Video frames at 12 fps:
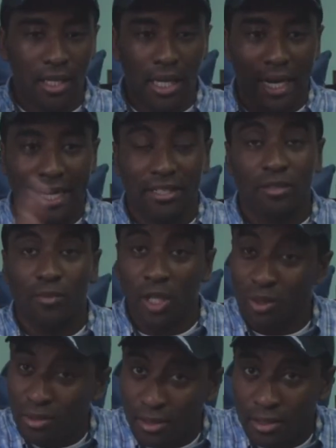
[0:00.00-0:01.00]
I got some
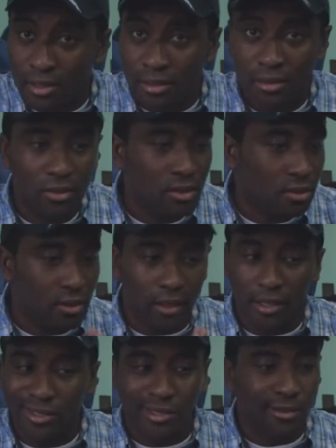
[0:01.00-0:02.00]
notes, just
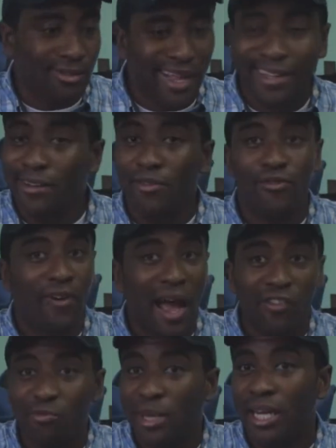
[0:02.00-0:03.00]
initial like
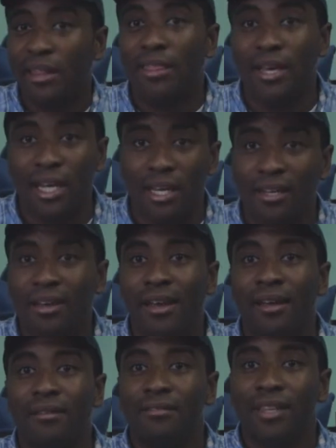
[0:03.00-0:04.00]
5-minute thing
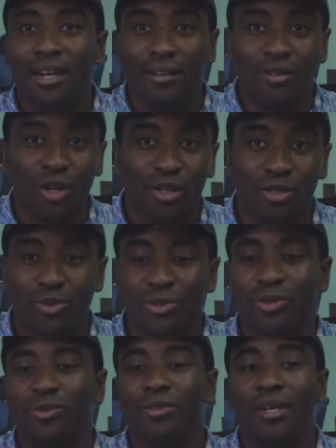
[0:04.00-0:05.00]
that I've gone
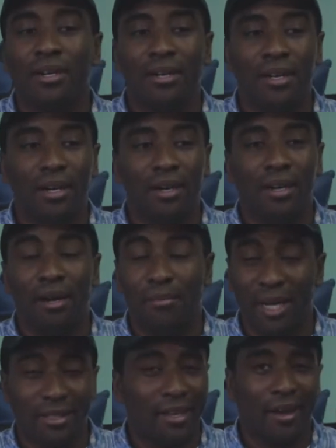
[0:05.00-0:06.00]
through
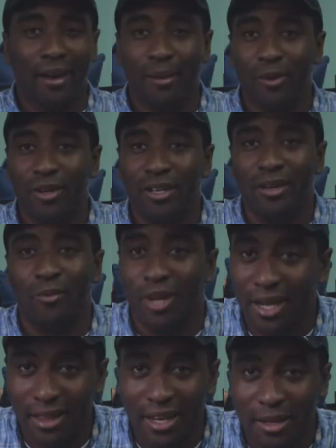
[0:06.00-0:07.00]
about the camera and what
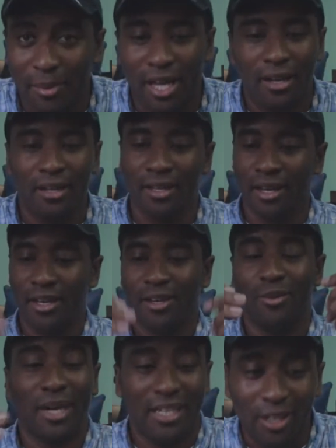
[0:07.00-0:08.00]
I like about it,
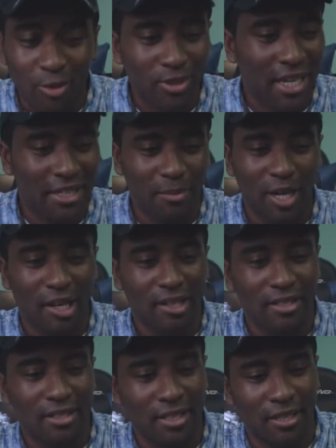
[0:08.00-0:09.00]
what I don't like about
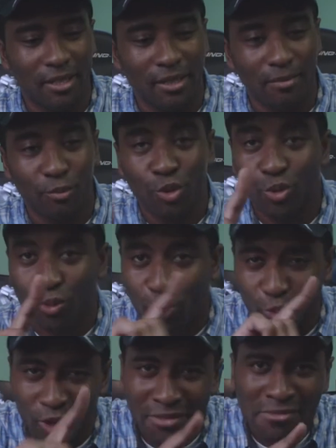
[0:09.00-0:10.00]
it.
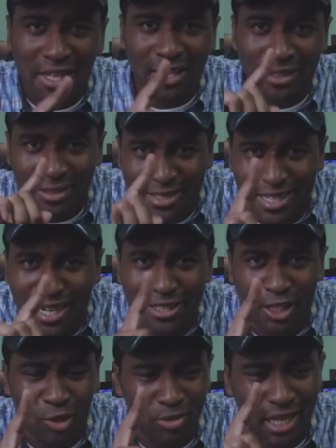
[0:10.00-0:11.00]
One thing that I
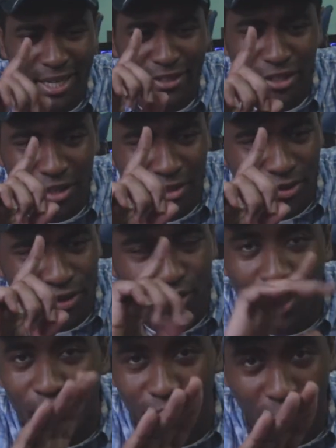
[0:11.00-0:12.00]
don't like
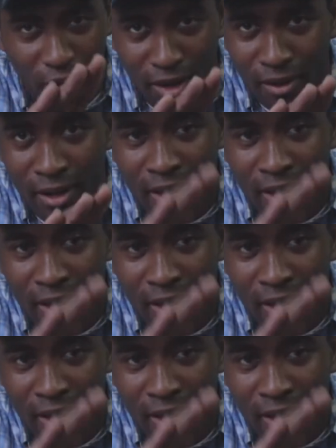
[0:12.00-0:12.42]
so far